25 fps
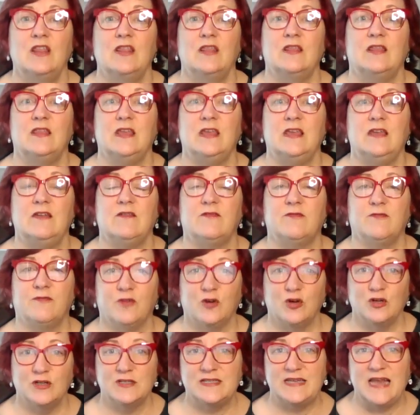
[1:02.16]
The
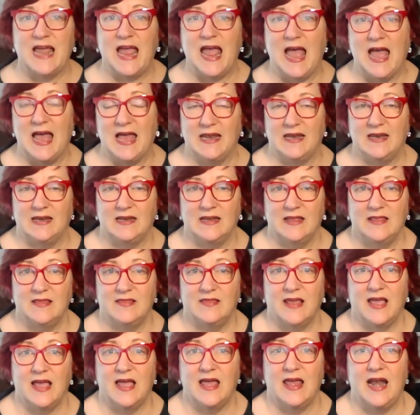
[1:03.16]
first ad
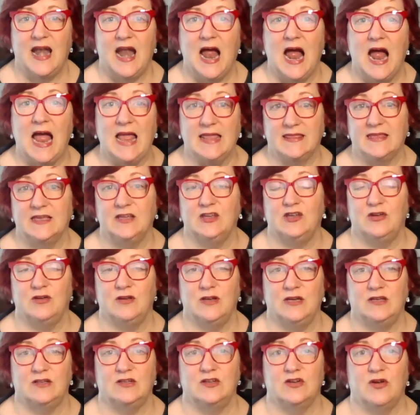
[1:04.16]
that I think you
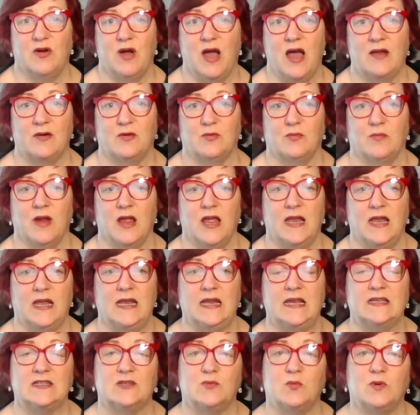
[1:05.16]
need to know how to run
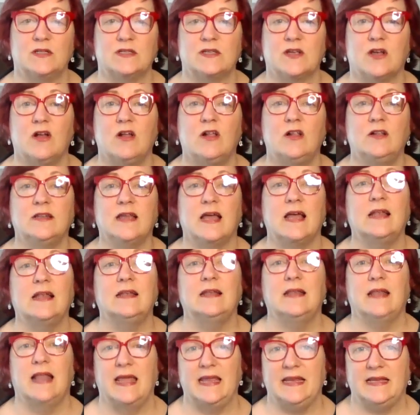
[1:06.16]
is what's called a
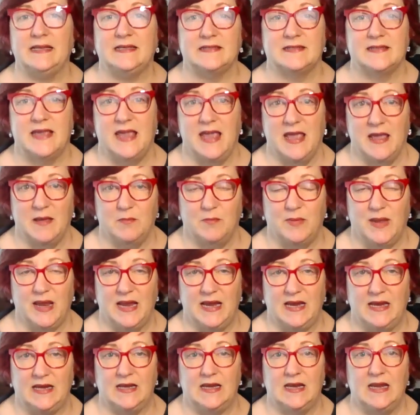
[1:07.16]
likes
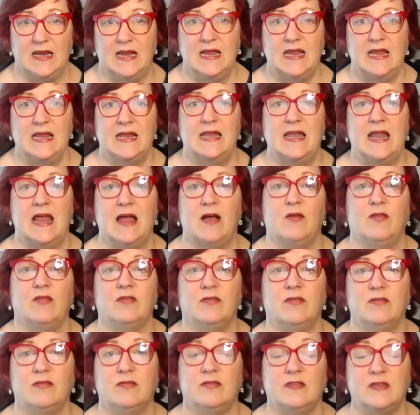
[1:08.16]
campaign.
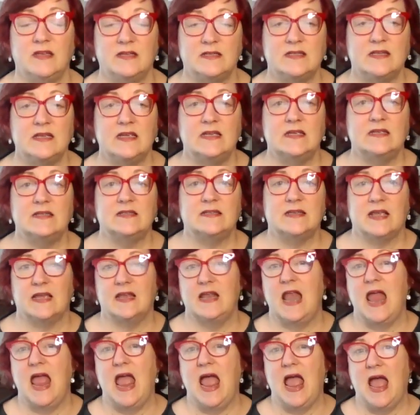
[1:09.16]
Now, this is
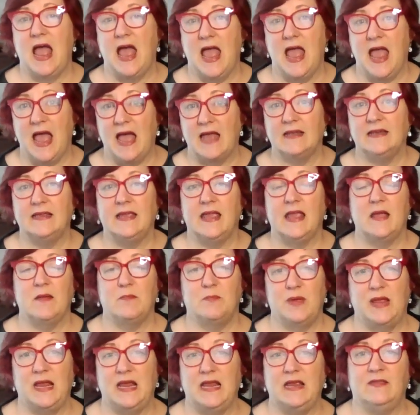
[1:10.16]
an ad
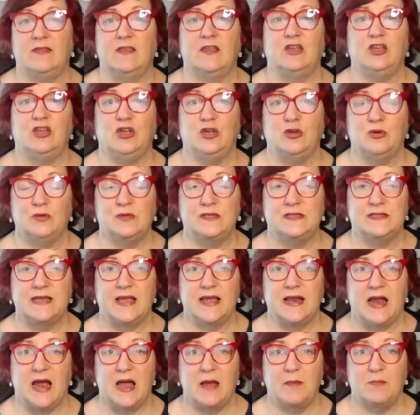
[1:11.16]
campaign that you
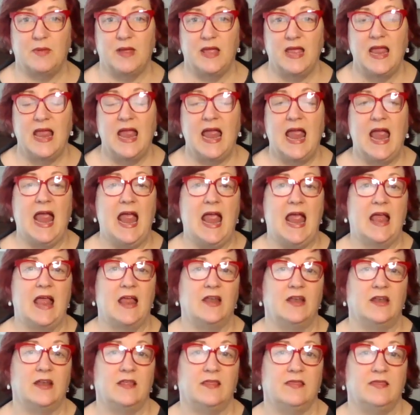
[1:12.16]
set up,
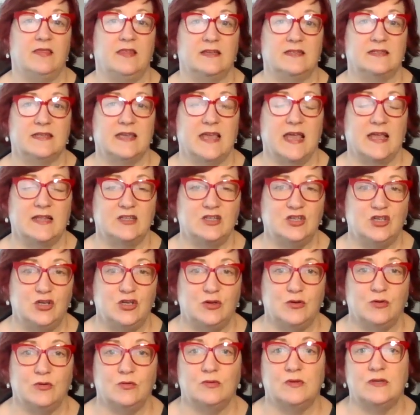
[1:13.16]
and this gets
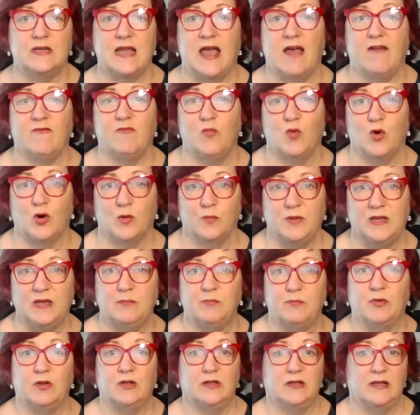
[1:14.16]
you to have more
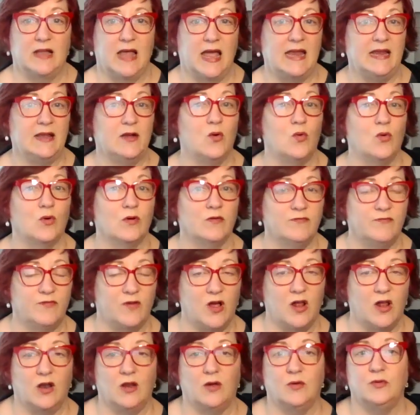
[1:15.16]
people like or
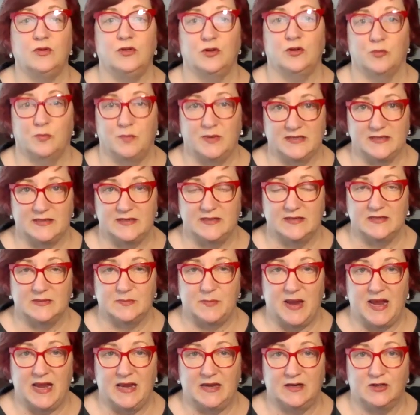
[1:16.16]
follow your business
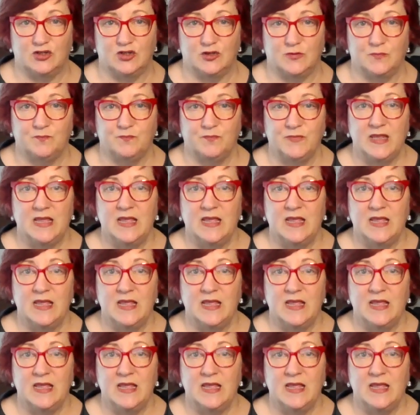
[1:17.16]
page.